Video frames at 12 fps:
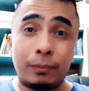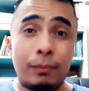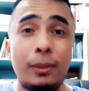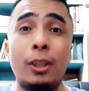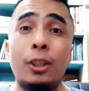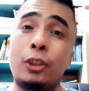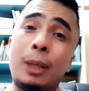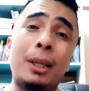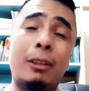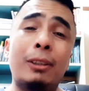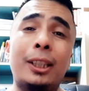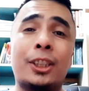So I'm not
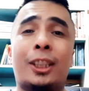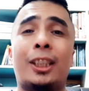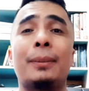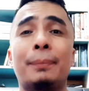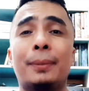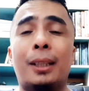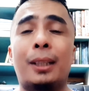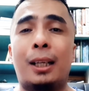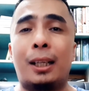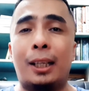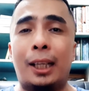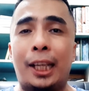really sure
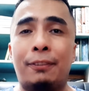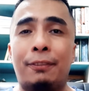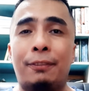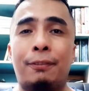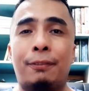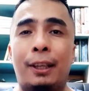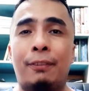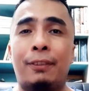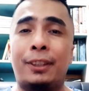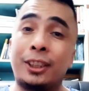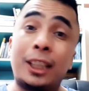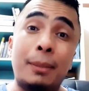if
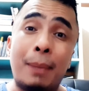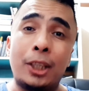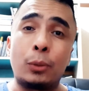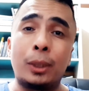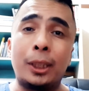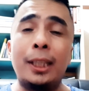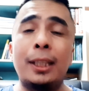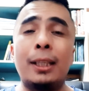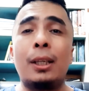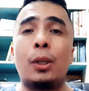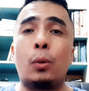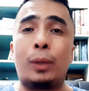it's done manually.
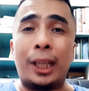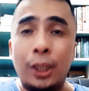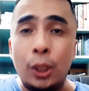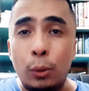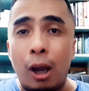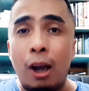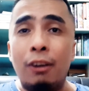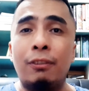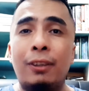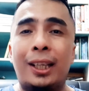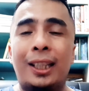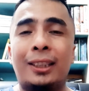What I know of
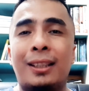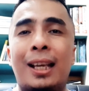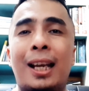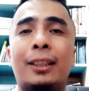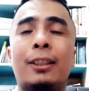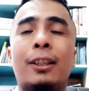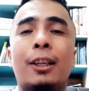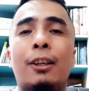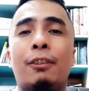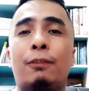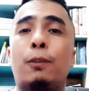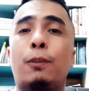is that
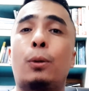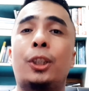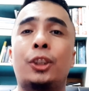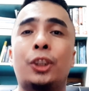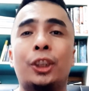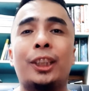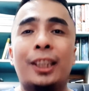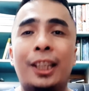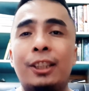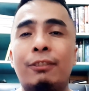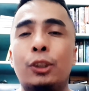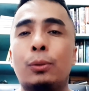for certain
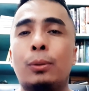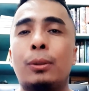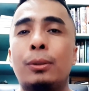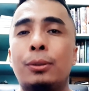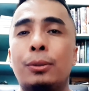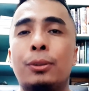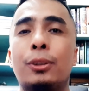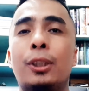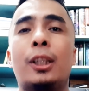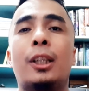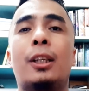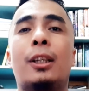individuals,
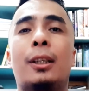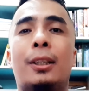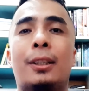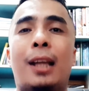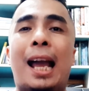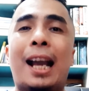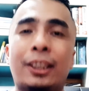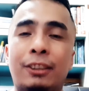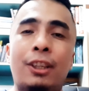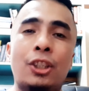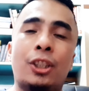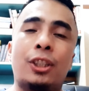
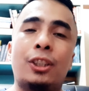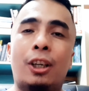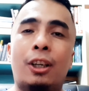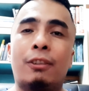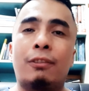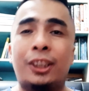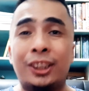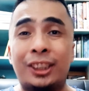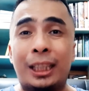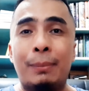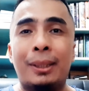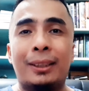activation of their
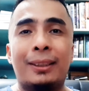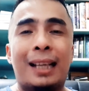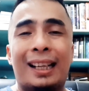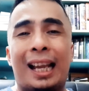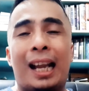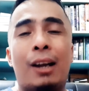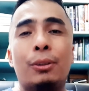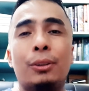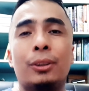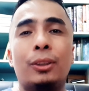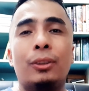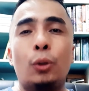Steemit account
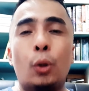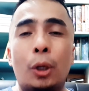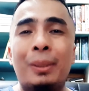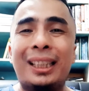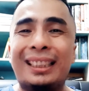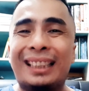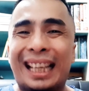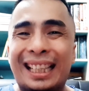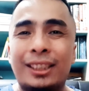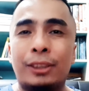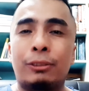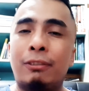normally
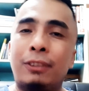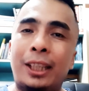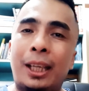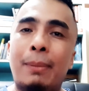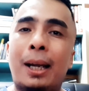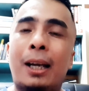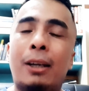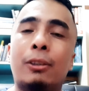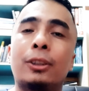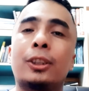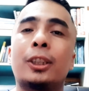takes roughly about